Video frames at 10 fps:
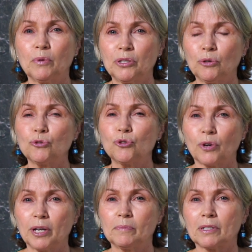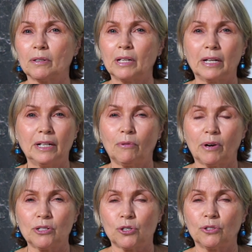with your dreams and any
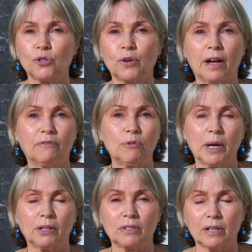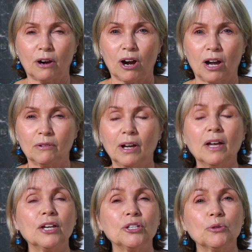questions you have about tarot.
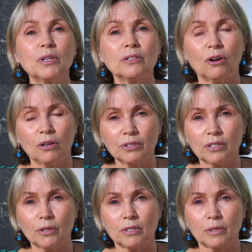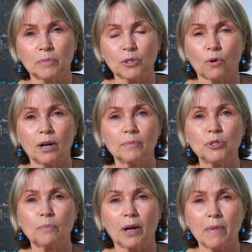You can also subscribe
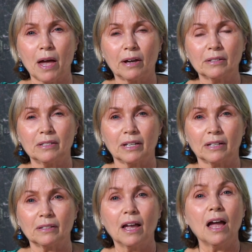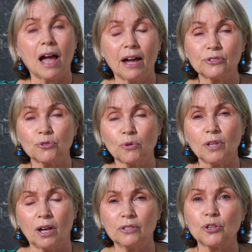to my magazine.
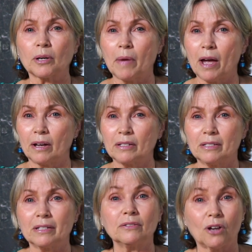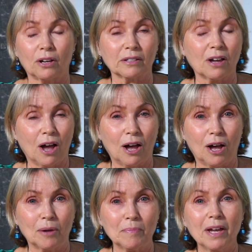Astrologic Magazine dot
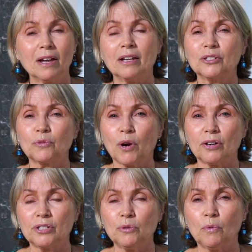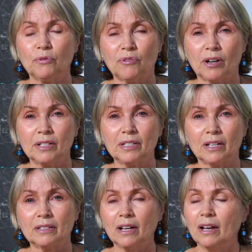com is where you will find
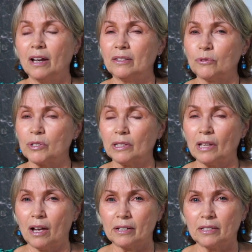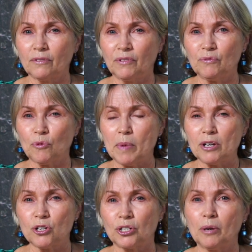it. There's lots of
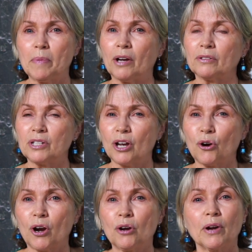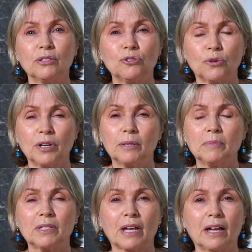information about tarot and
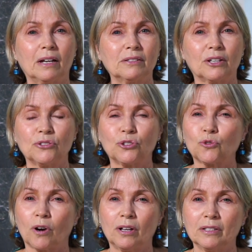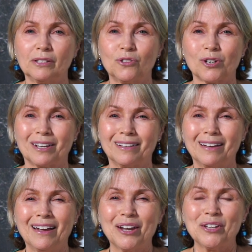dreams and astrology,
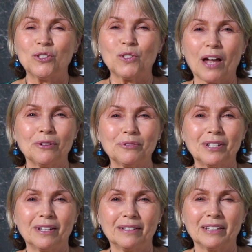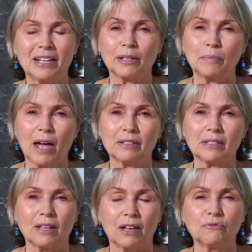sound healing,
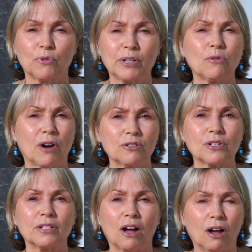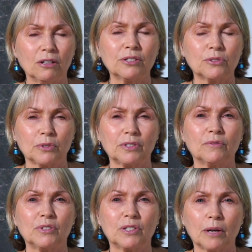past life regression, all sorts
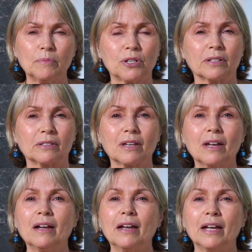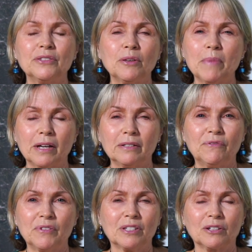of subjects in the
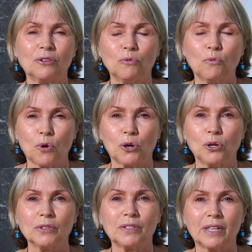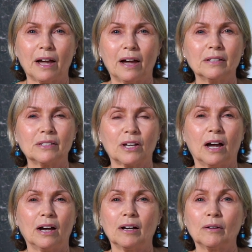metaphysical world that
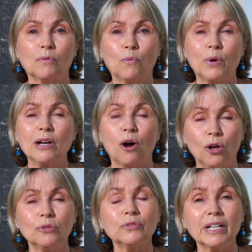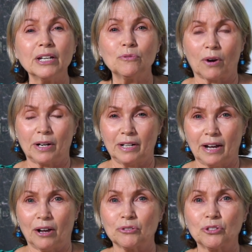uh, we all need right
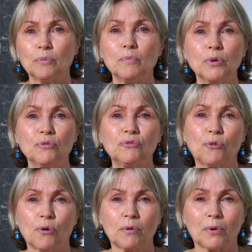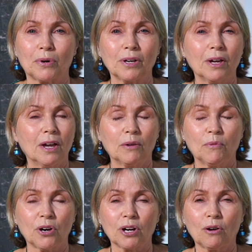now to move forward.
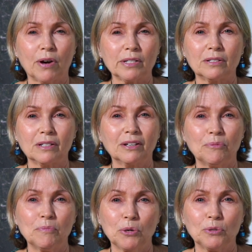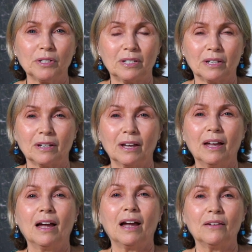We're a questing community,
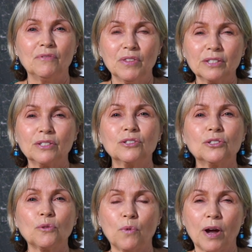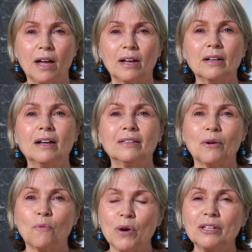and this is the way
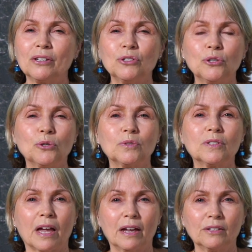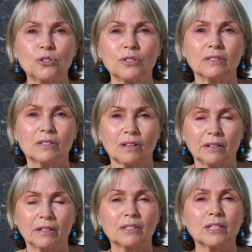that we can use ancient
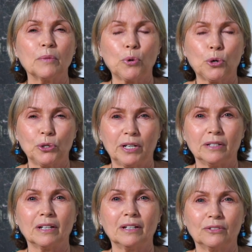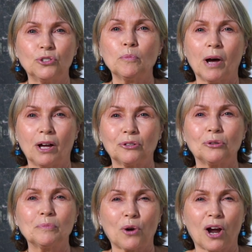science and put it into
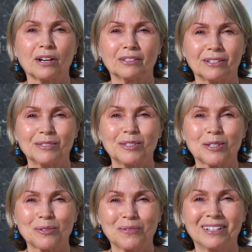modern practice.